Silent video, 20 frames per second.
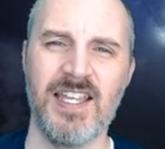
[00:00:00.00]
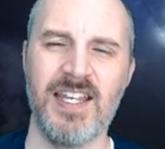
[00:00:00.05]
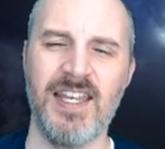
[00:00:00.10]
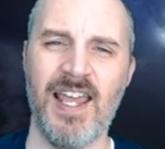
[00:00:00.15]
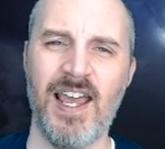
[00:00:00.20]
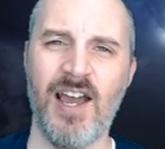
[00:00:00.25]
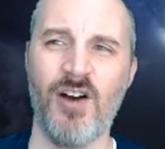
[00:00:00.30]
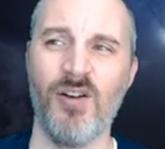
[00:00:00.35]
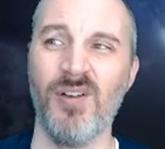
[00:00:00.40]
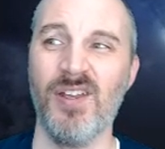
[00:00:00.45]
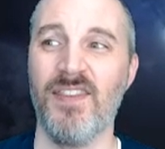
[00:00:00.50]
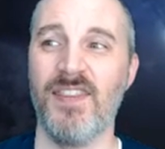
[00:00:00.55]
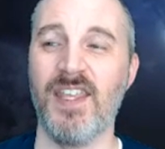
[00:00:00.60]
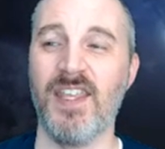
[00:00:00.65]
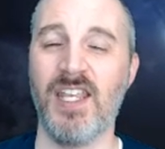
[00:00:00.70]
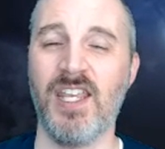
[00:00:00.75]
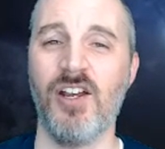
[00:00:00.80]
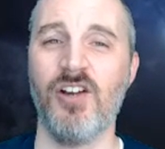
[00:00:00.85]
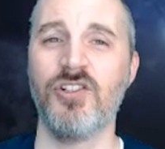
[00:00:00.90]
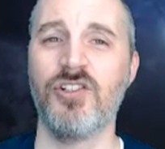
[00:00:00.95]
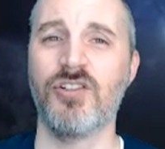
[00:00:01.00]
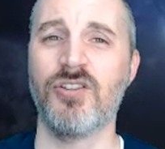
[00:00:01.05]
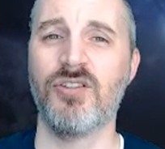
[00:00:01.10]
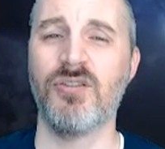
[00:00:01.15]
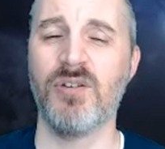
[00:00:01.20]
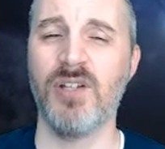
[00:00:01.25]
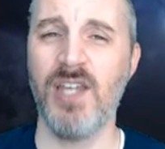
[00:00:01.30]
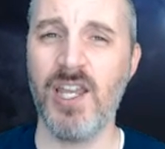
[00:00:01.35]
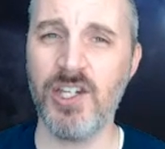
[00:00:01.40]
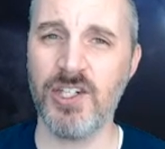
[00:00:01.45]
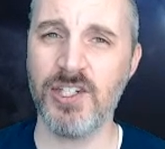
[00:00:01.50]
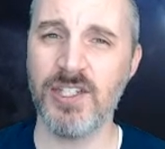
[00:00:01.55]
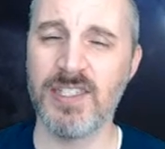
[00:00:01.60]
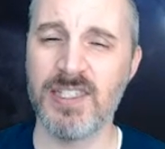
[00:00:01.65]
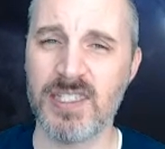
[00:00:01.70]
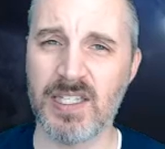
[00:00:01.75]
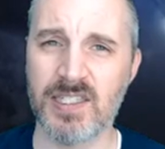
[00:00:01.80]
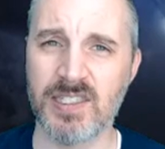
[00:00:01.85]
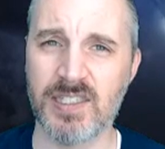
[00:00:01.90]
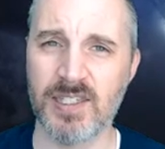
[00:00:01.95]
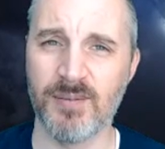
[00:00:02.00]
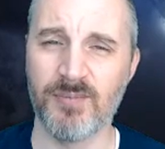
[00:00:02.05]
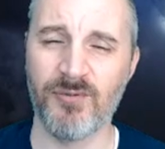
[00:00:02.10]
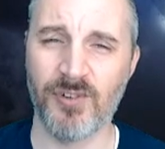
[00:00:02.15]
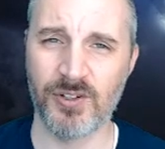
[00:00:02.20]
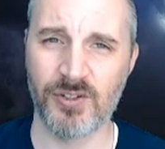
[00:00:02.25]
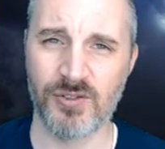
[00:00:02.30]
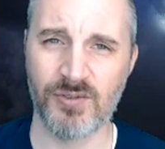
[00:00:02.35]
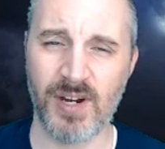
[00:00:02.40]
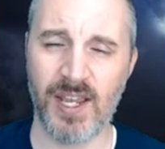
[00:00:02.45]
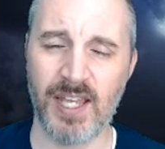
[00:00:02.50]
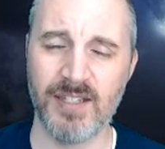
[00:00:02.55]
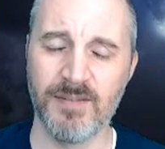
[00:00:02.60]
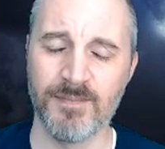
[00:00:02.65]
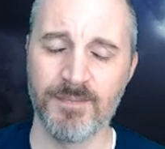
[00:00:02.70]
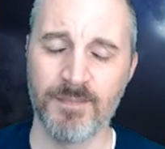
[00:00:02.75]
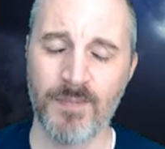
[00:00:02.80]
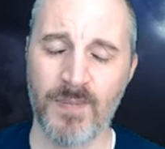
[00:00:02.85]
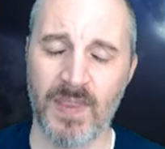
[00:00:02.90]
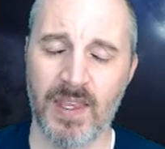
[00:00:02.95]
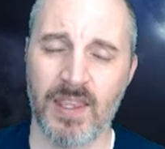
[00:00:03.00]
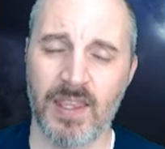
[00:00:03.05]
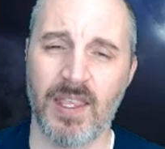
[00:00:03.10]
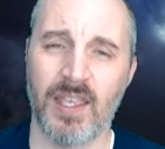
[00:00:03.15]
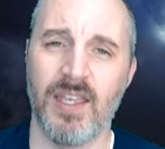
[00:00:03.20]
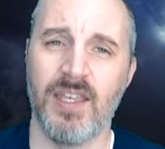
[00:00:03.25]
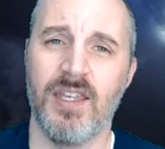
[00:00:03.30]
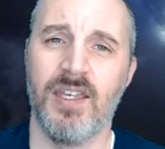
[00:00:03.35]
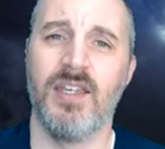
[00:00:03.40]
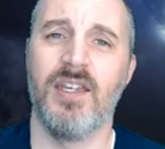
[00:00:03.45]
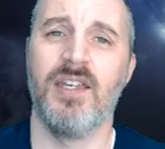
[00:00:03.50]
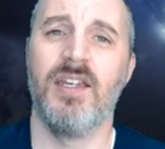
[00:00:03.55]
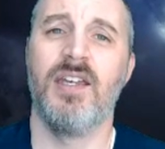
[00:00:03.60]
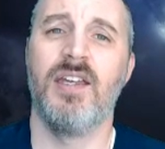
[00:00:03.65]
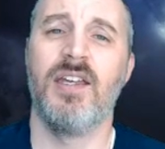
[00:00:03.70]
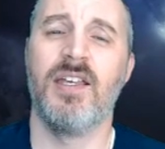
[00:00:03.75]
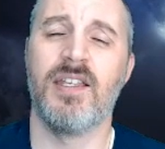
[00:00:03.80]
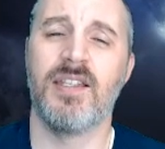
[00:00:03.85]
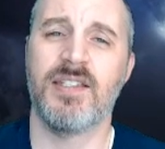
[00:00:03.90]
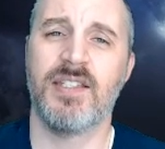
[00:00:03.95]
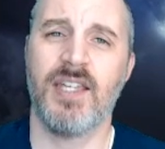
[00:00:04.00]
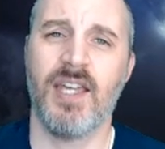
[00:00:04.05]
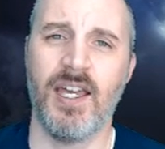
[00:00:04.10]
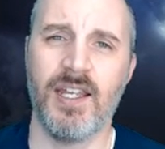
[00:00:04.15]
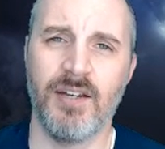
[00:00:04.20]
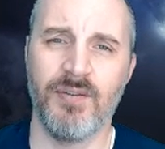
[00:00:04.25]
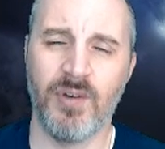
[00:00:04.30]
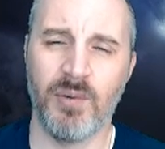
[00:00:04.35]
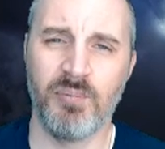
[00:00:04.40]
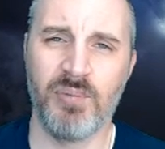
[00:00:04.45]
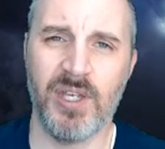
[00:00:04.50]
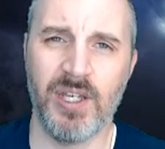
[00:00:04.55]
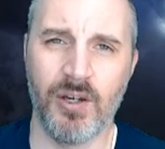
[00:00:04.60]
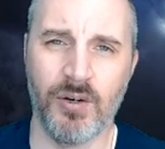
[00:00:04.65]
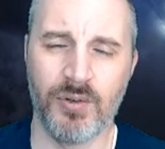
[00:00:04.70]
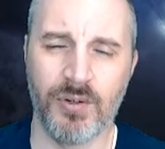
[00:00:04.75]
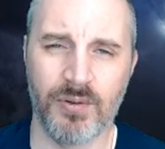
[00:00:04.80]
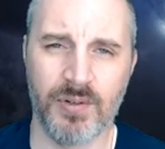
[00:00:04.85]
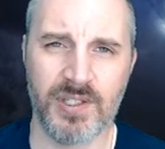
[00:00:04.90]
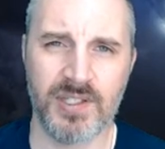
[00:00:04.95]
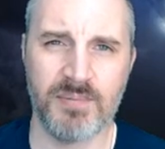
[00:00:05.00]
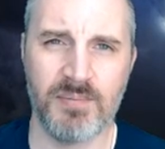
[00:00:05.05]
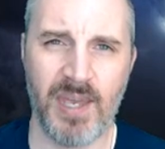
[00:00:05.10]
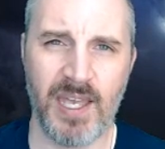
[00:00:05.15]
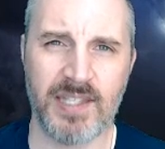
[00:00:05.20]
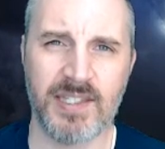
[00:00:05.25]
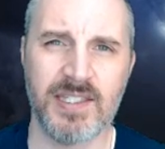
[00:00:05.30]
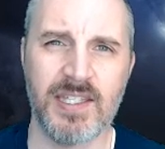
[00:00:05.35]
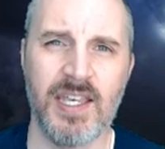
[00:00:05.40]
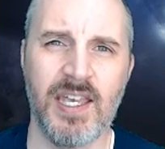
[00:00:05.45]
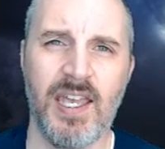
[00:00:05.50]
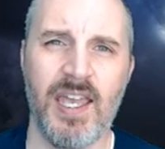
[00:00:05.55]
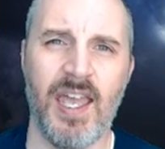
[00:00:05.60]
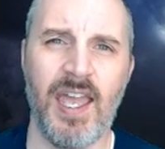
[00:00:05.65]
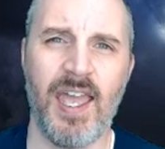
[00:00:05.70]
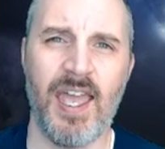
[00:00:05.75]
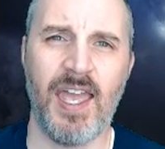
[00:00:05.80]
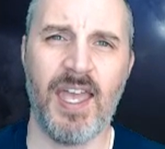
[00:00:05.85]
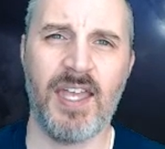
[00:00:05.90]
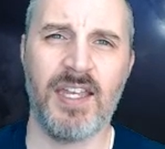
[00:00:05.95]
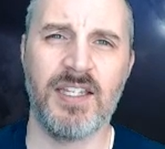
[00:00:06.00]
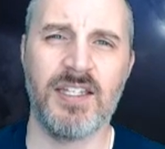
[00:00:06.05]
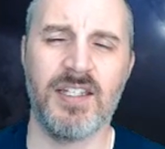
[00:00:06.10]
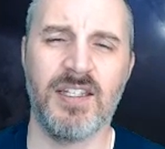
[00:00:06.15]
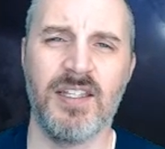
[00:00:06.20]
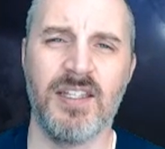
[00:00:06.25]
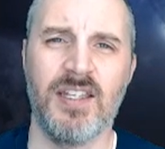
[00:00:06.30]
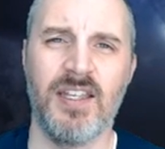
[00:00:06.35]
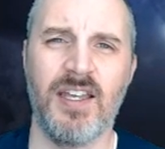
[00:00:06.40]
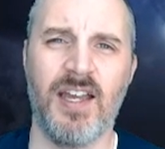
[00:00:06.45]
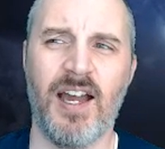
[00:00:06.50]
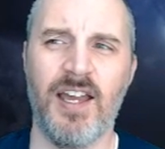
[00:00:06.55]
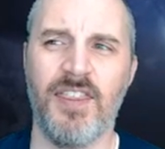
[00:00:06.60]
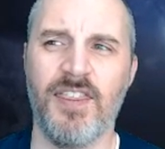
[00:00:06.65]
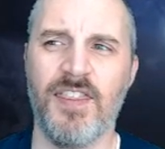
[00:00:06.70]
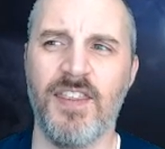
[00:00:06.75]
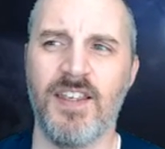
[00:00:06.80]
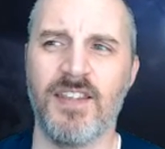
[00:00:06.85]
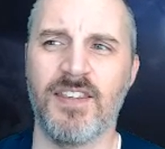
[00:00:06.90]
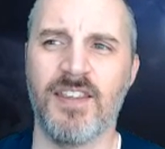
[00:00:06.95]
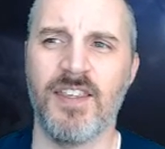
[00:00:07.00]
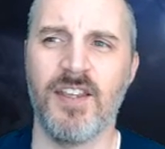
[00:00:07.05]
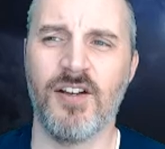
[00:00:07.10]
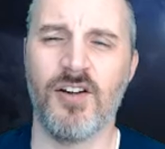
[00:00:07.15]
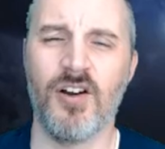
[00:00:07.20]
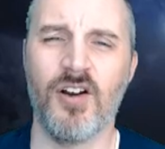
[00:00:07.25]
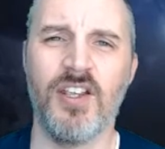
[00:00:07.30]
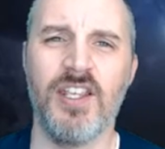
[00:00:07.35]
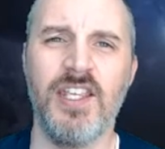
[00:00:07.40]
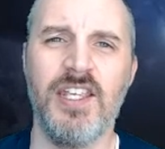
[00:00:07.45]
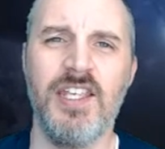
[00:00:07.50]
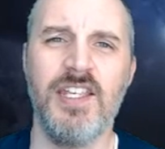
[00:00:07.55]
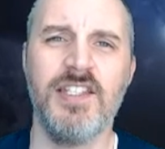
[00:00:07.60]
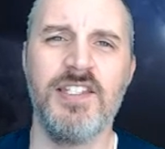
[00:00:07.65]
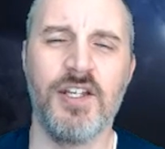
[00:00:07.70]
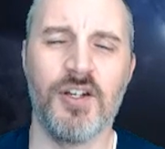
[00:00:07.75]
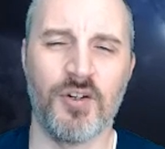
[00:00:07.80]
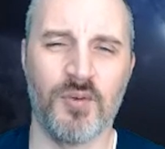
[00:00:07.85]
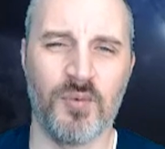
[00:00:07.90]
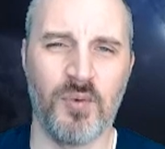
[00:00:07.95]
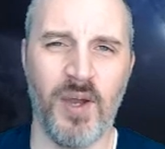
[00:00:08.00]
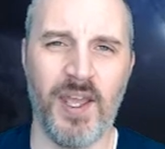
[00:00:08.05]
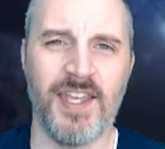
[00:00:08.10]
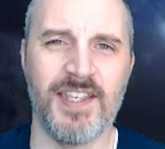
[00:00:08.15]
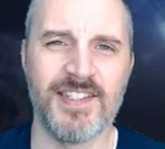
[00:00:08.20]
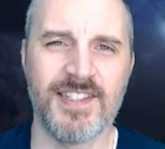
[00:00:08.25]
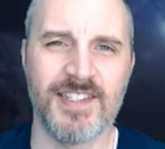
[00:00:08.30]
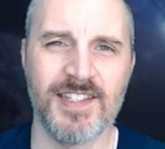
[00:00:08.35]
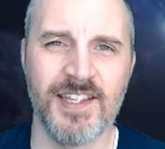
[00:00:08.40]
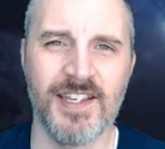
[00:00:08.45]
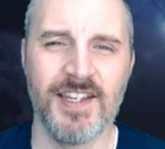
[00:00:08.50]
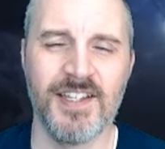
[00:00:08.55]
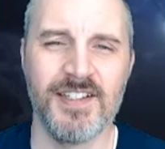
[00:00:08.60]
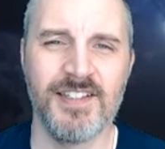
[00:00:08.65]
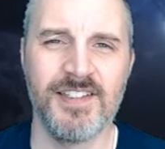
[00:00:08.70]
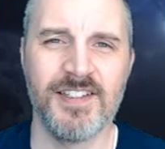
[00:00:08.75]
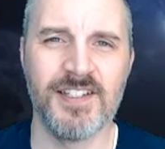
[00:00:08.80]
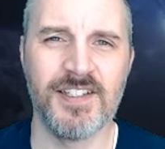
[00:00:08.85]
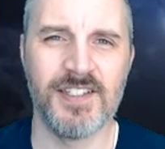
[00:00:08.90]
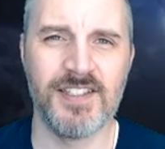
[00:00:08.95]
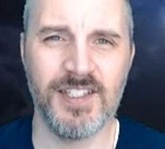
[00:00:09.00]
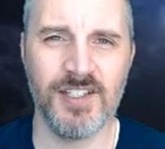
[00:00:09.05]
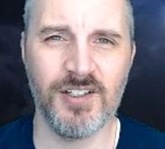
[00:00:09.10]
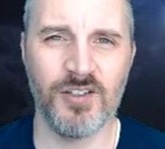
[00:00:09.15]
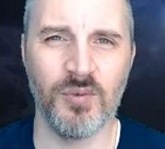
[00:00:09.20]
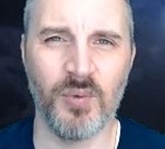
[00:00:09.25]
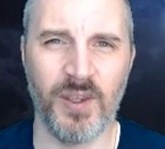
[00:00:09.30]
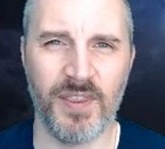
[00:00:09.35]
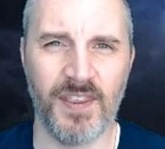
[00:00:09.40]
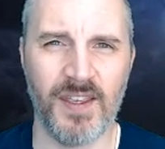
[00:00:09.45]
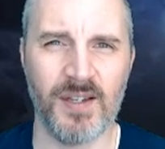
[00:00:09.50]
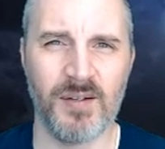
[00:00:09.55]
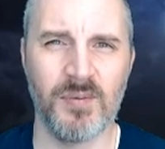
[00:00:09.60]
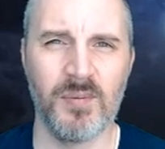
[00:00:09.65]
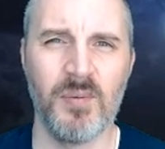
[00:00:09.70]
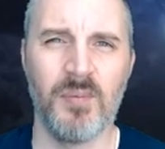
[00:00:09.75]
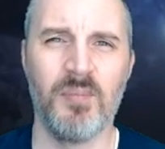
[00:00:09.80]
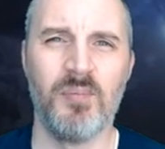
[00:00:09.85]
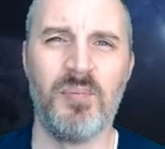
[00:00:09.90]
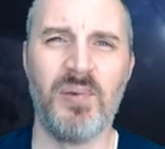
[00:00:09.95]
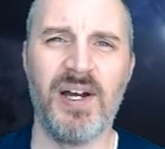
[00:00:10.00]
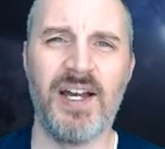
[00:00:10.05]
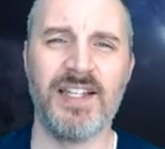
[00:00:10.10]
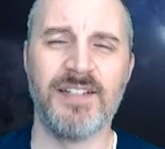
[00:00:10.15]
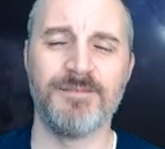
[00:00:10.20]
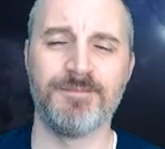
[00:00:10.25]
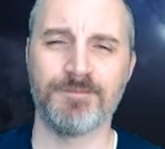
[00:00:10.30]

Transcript: Now, the character creation system for Dread is kind of a big onerous mess, and I think that there are easier ways to deal with it. But